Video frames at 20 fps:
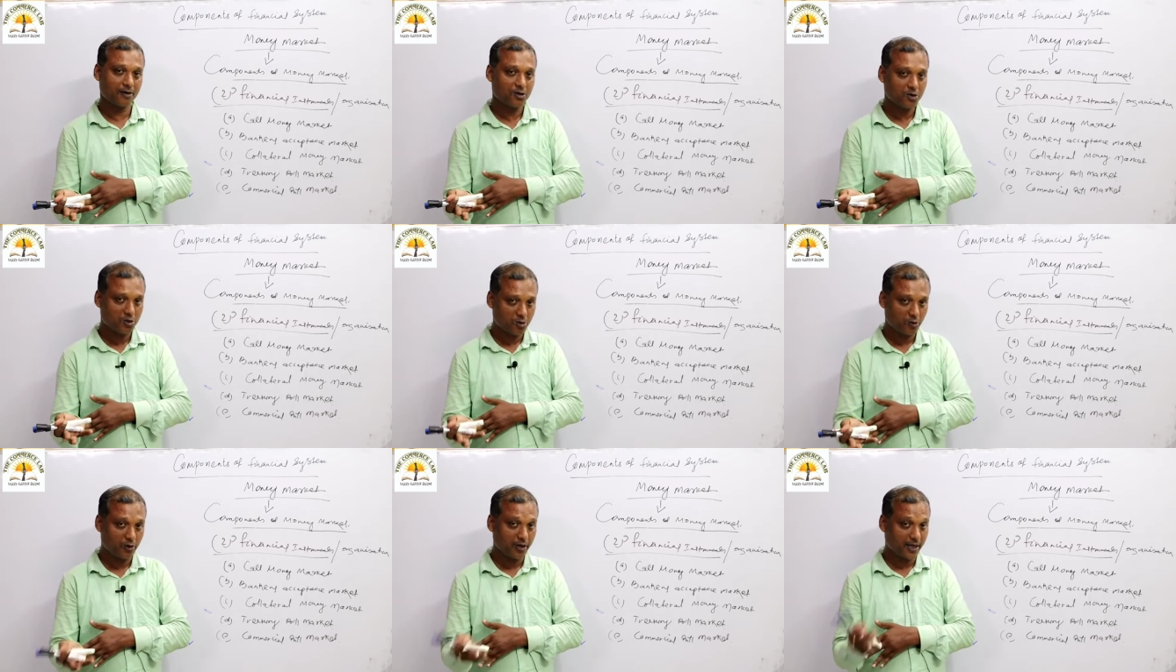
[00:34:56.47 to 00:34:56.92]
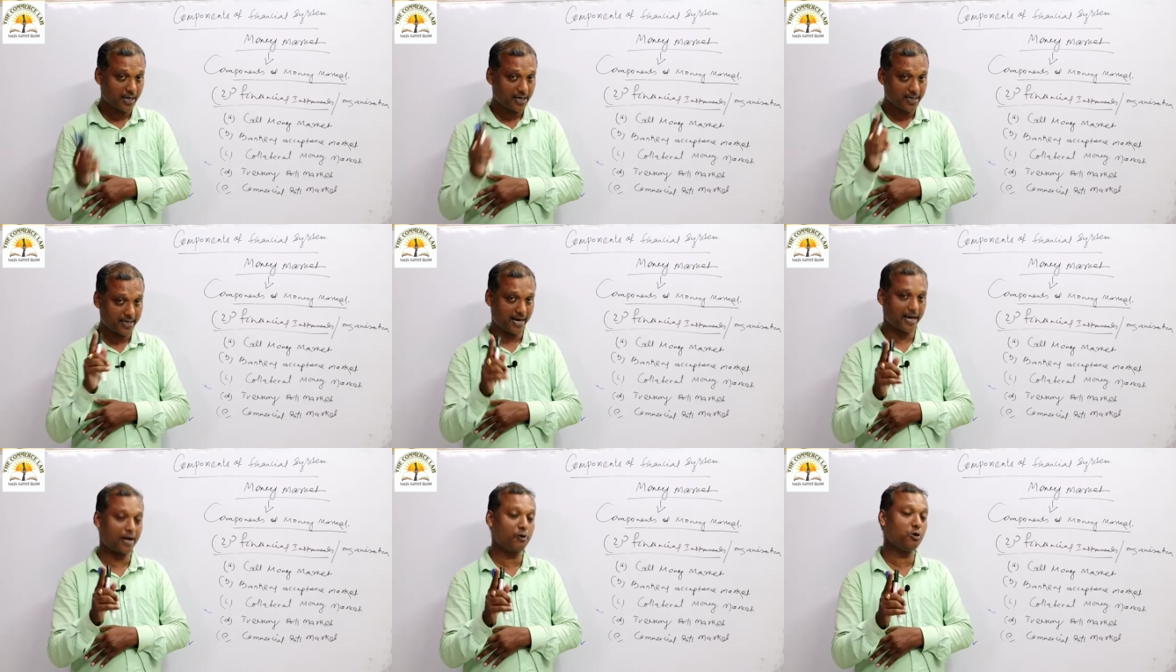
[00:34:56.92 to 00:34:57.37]
So
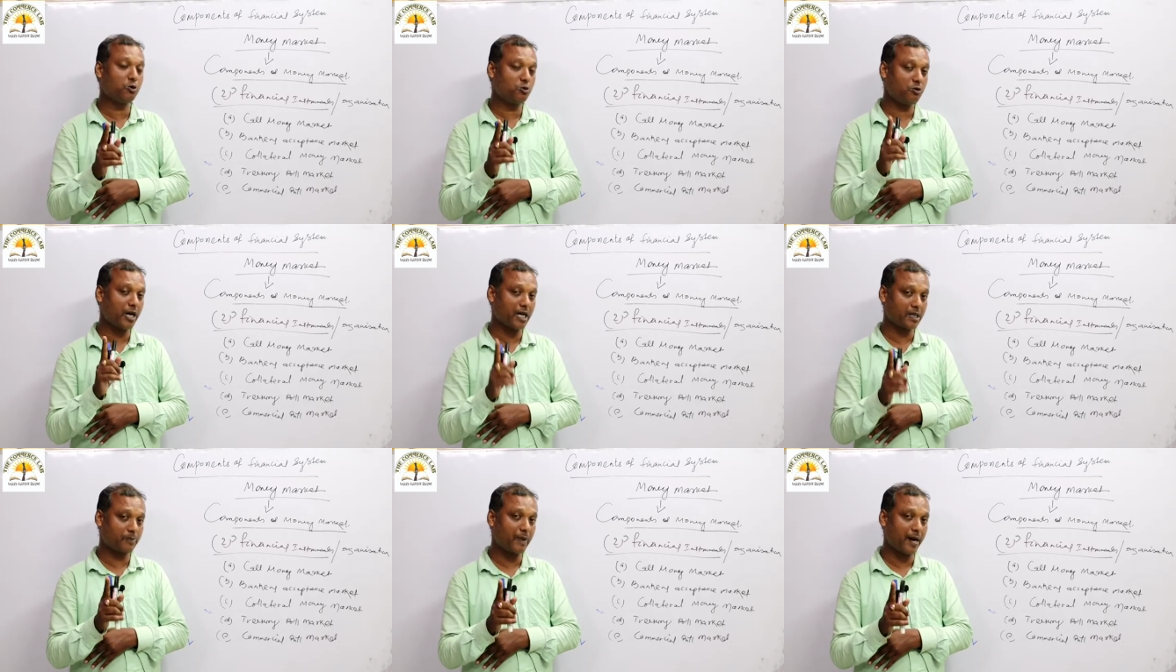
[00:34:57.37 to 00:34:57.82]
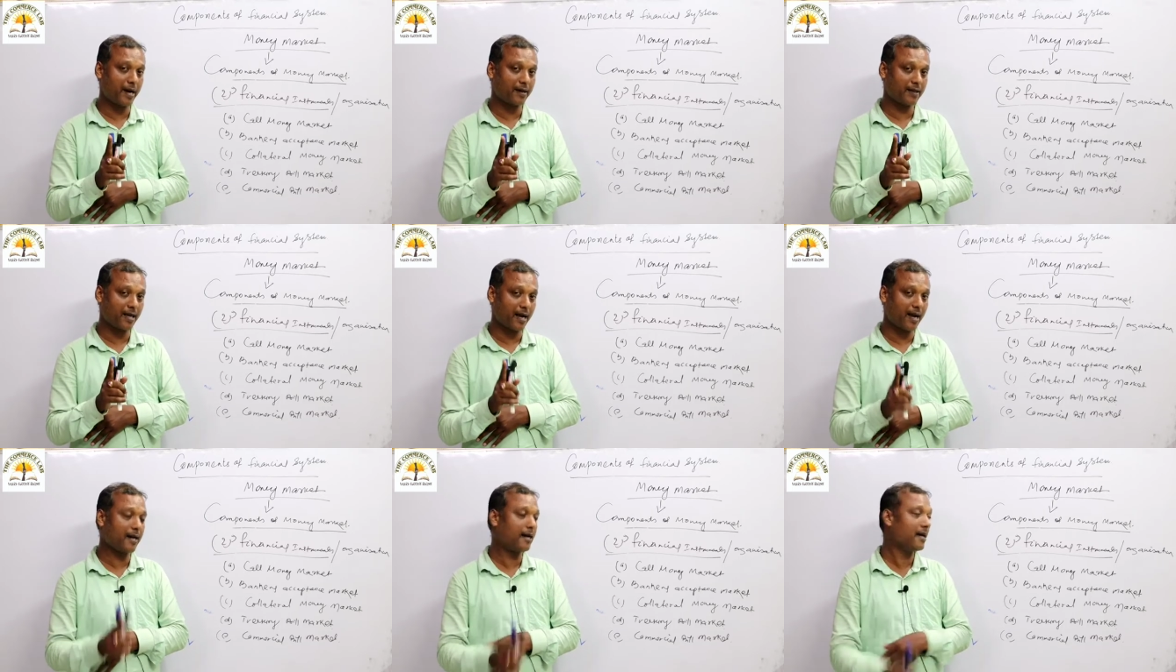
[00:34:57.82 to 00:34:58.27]
we should
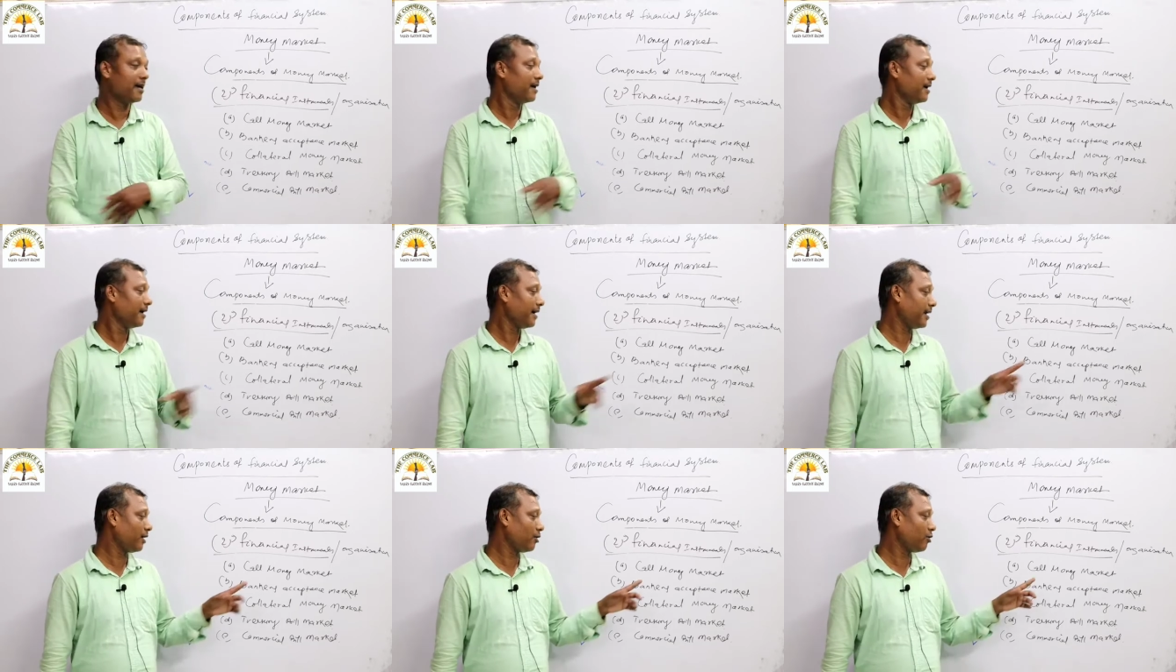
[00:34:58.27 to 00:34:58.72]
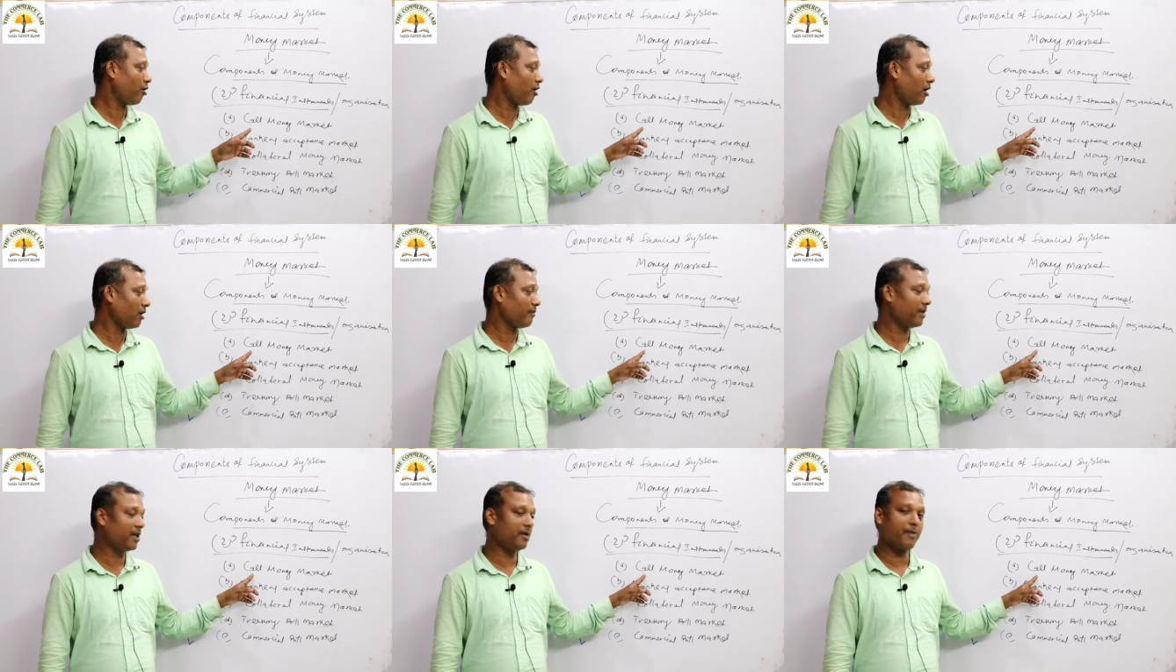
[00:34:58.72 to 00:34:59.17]
expect that in
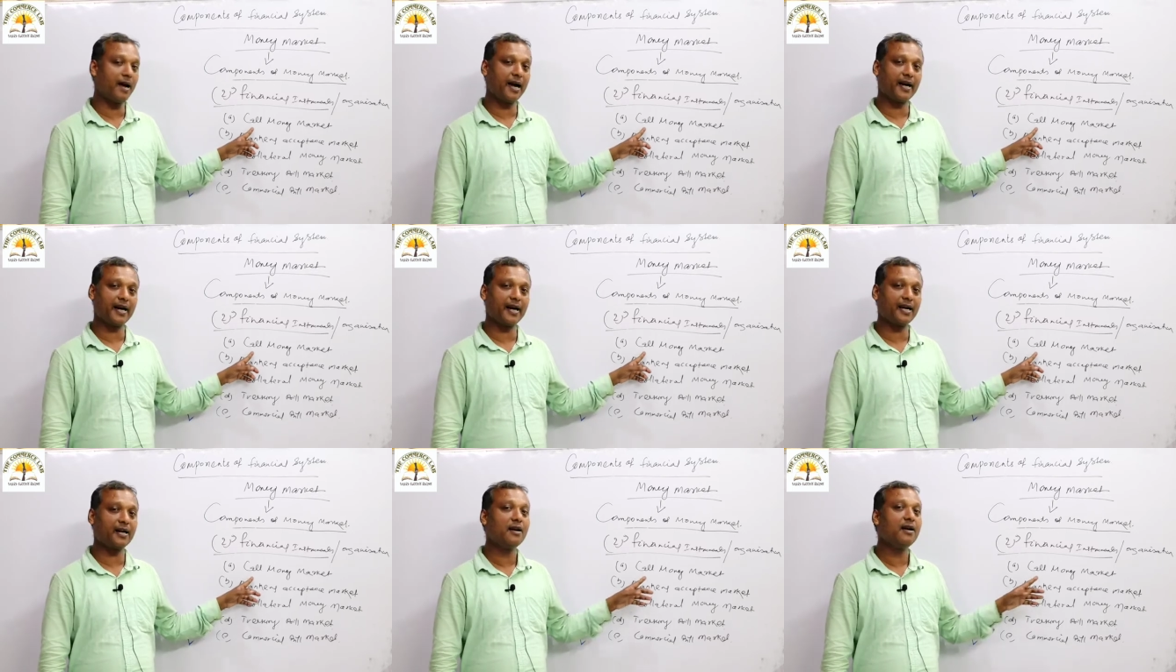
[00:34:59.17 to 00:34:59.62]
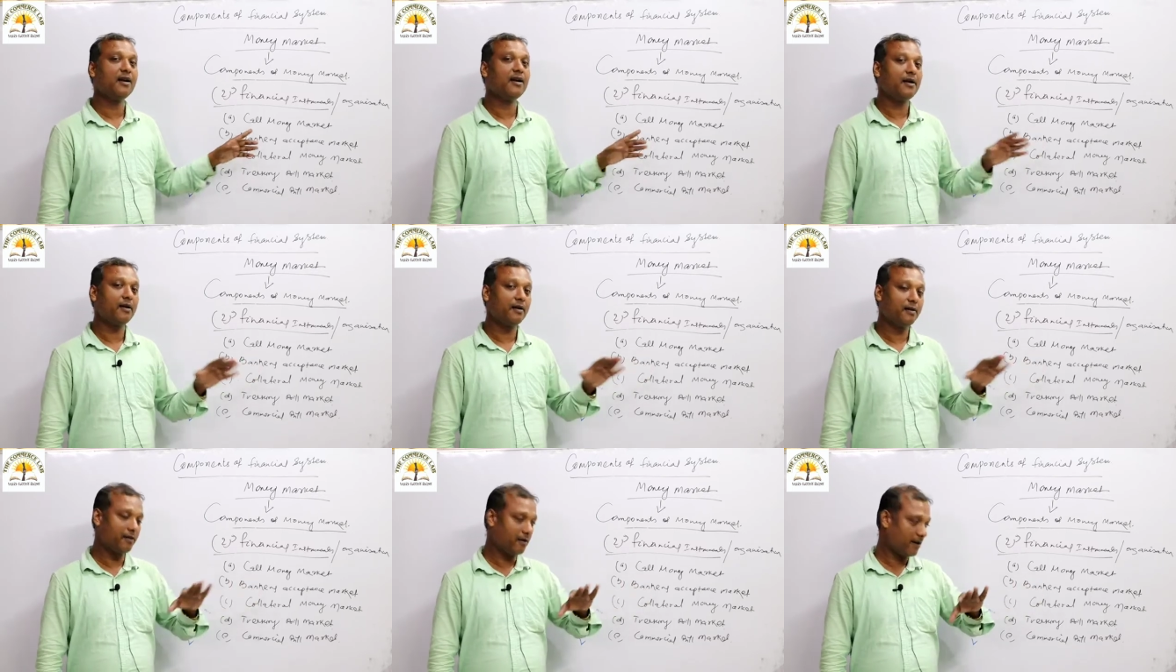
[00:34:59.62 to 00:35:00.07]
call money market,
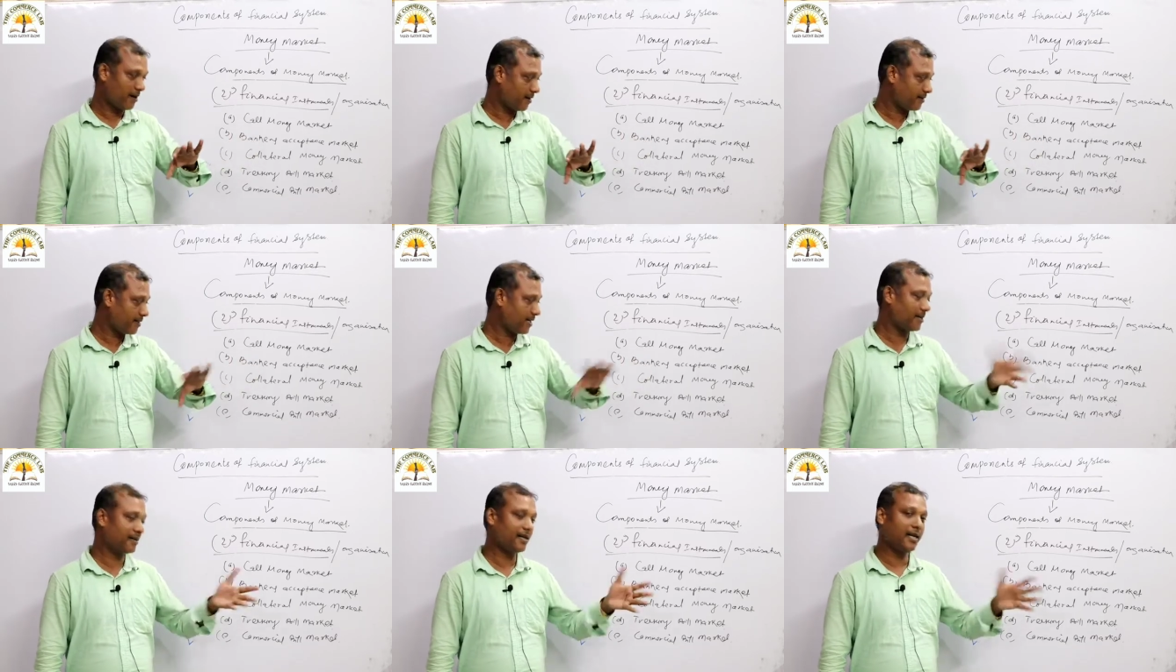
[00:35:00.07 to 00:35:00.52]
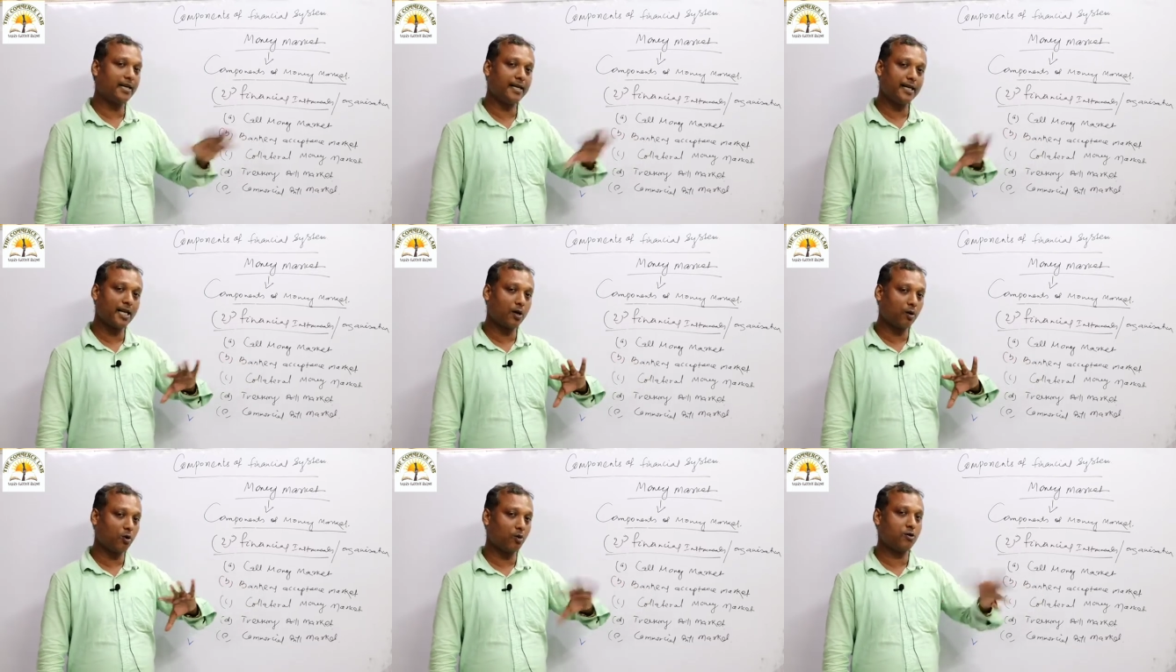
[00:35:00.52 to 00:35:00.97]
generally
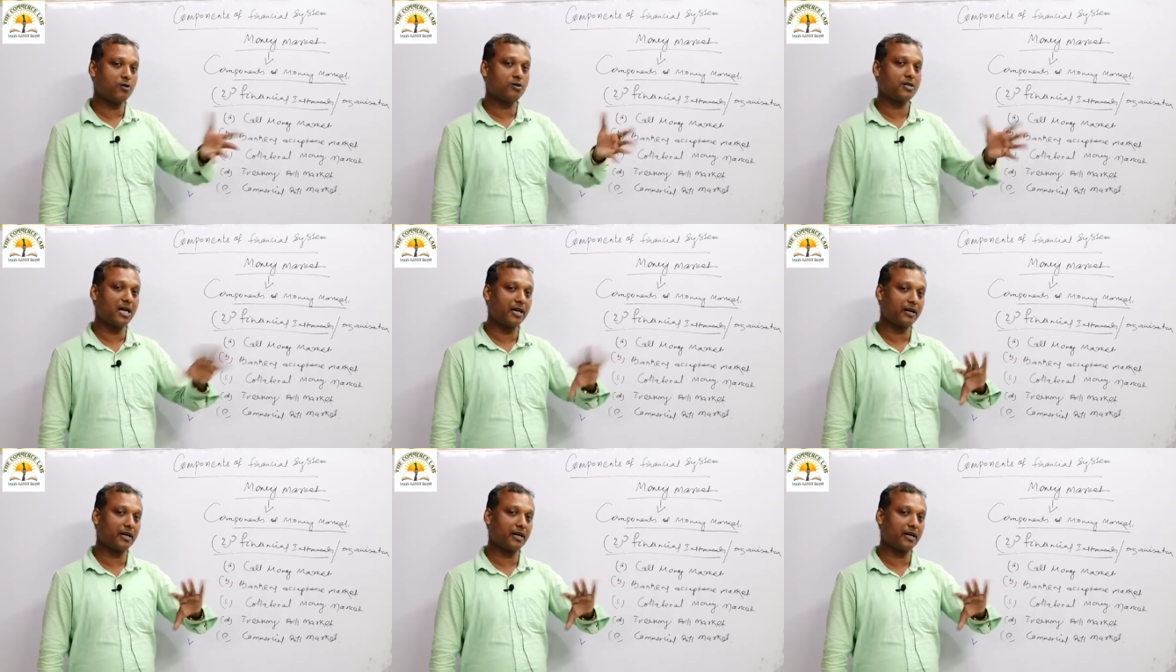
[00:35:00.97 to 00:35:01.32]
the loans